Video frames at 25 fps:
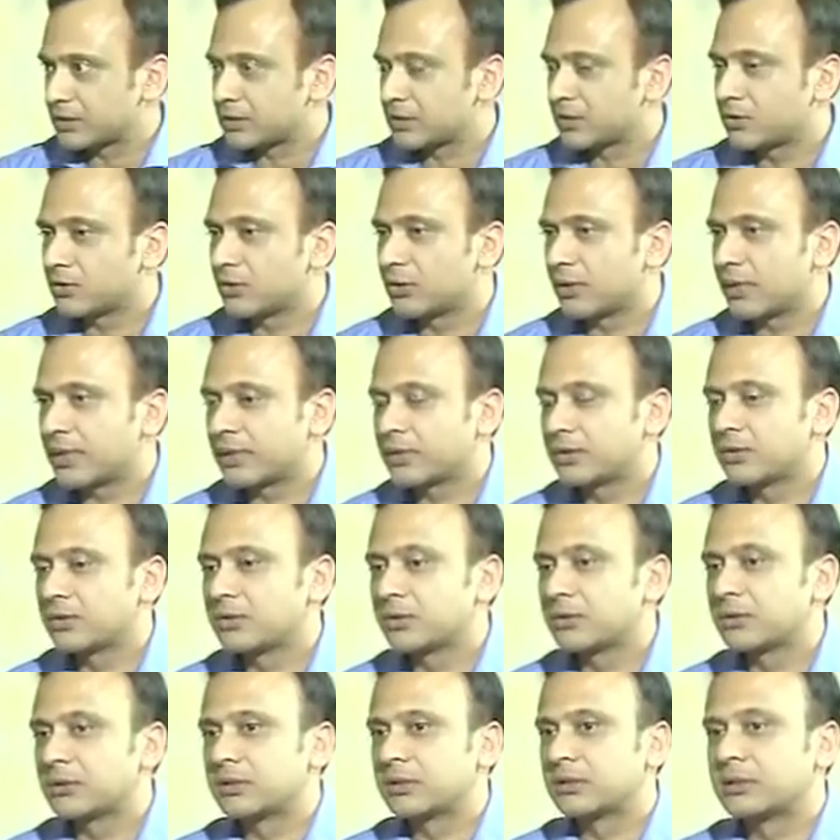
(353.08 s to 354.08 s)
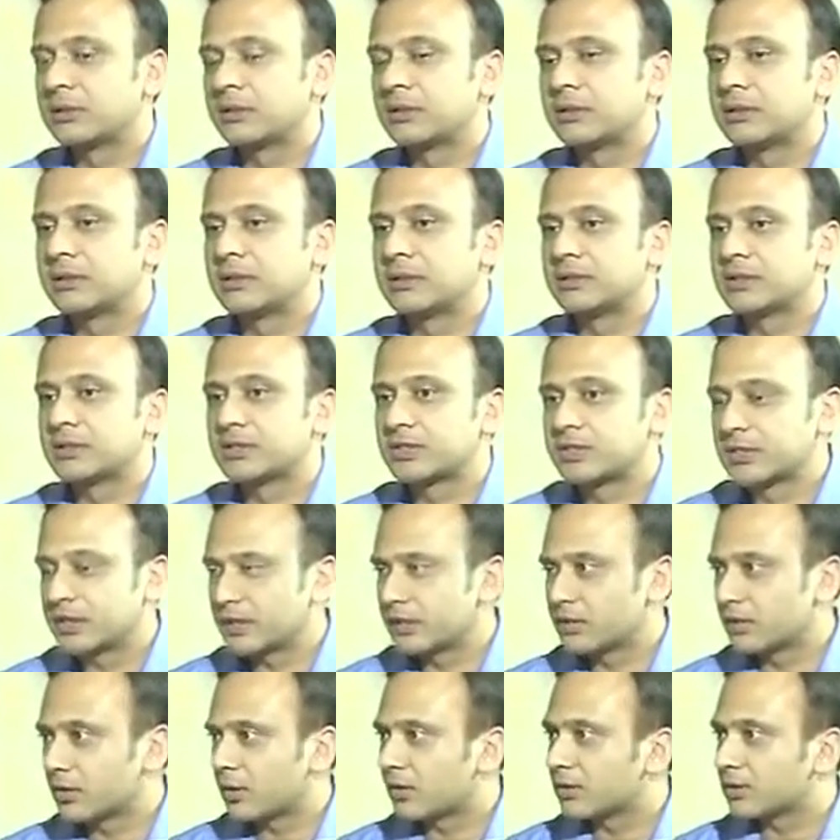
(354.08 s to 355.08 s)
I could
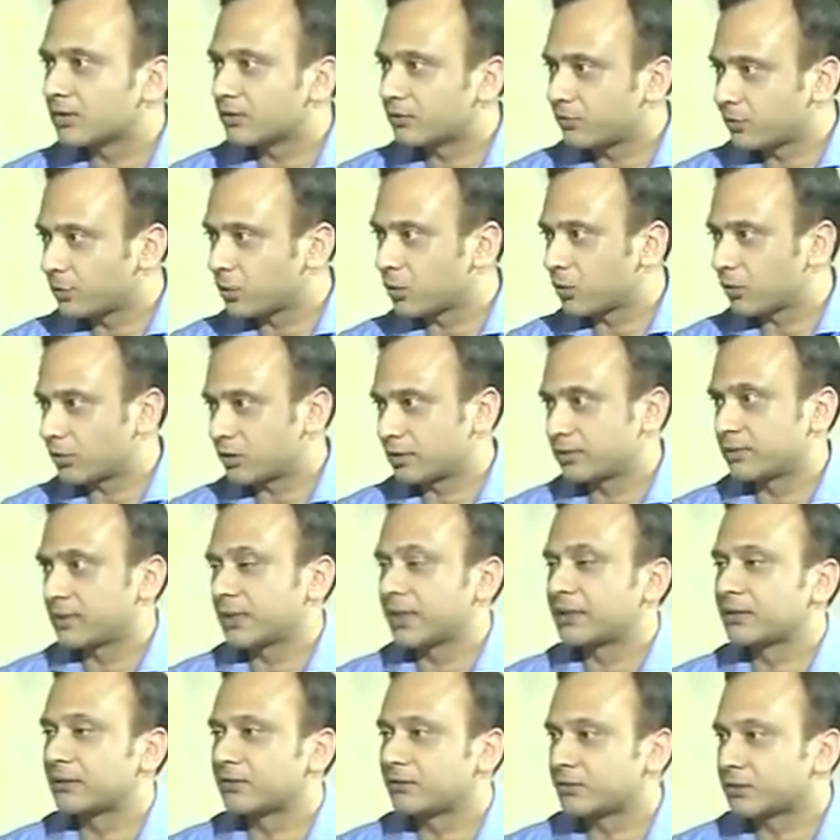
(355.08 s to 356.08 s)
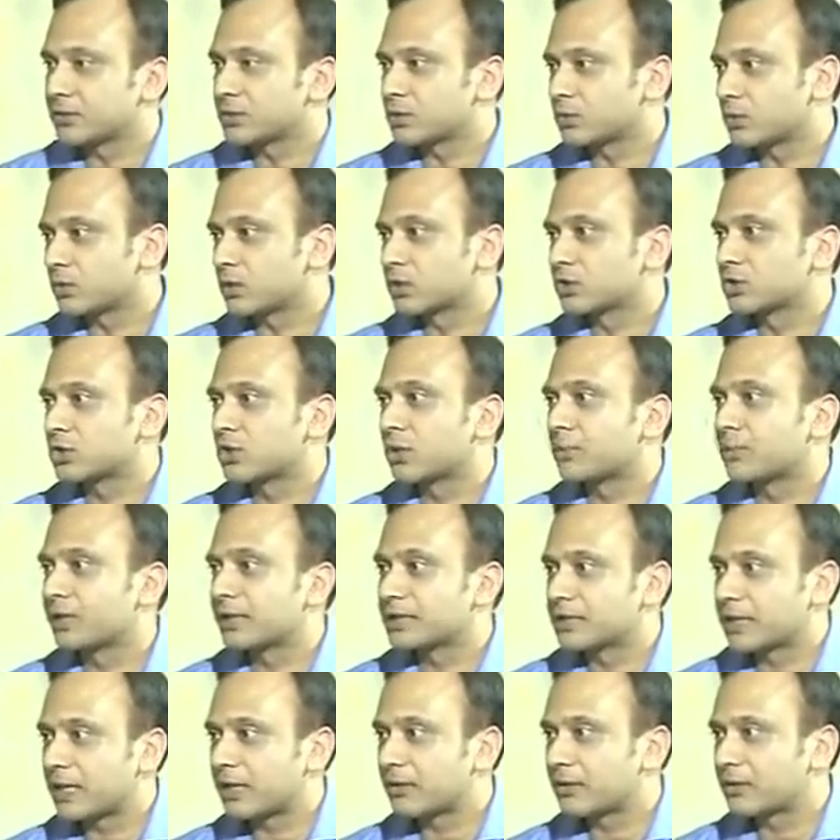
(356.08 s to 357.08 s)
sit on the floor. At the first workshop,
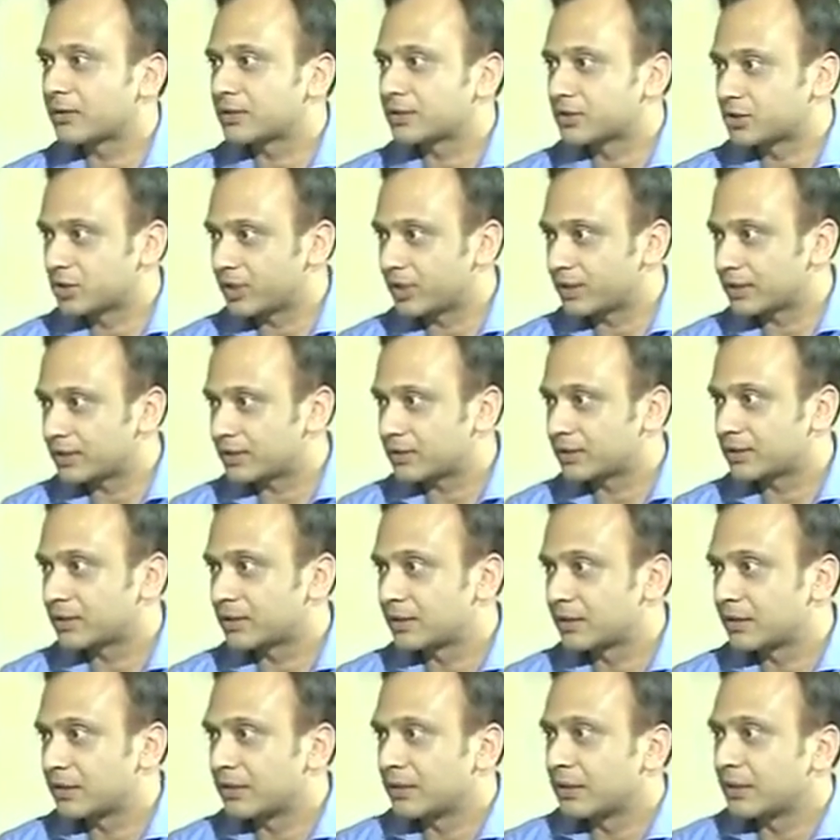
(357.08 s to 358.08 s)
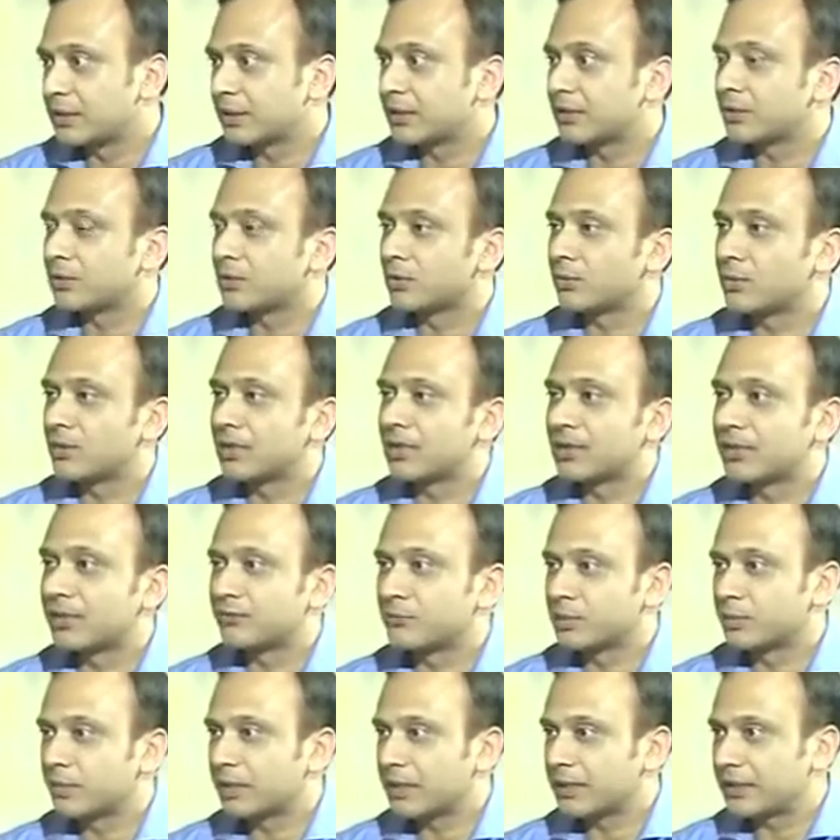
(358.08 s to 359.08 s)
I sat on a chair, where
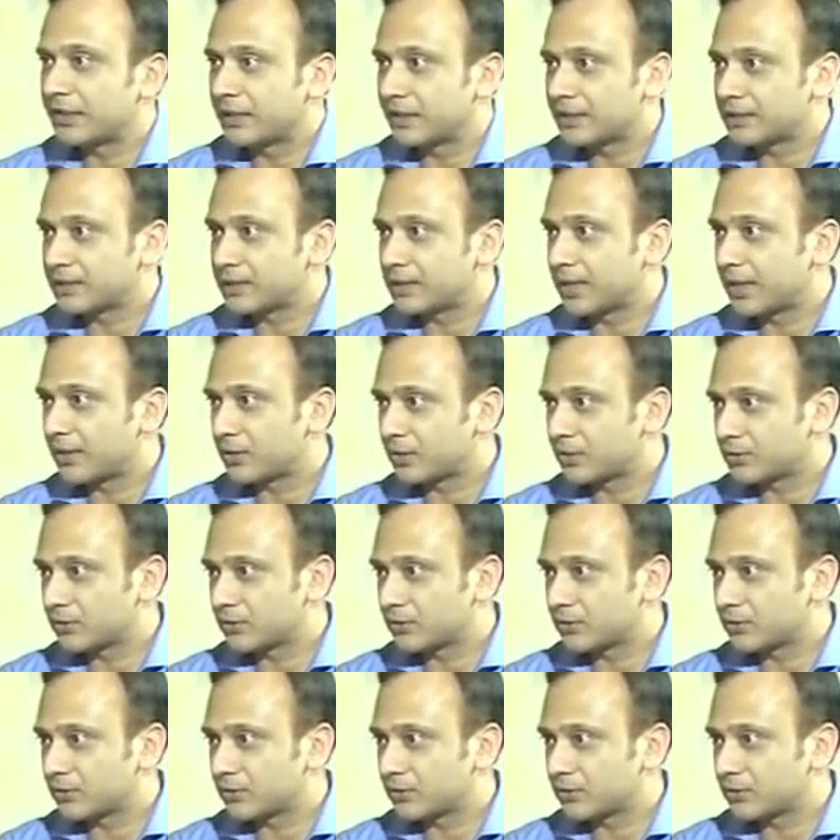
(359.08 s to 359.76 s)
everybody else sat on the